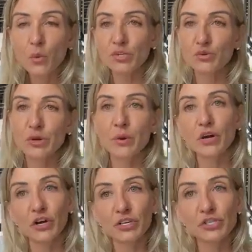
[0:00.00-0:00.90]
which we are
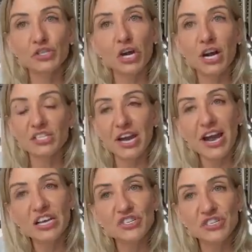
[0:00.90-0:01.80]
going to charge
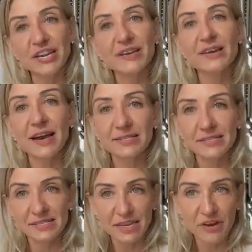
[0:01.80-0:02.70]

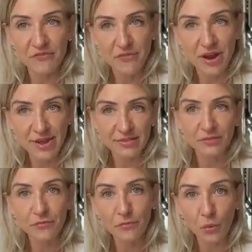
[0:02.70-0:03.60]
199
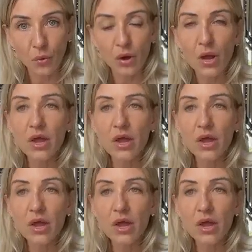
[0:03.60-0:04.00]
Rand for.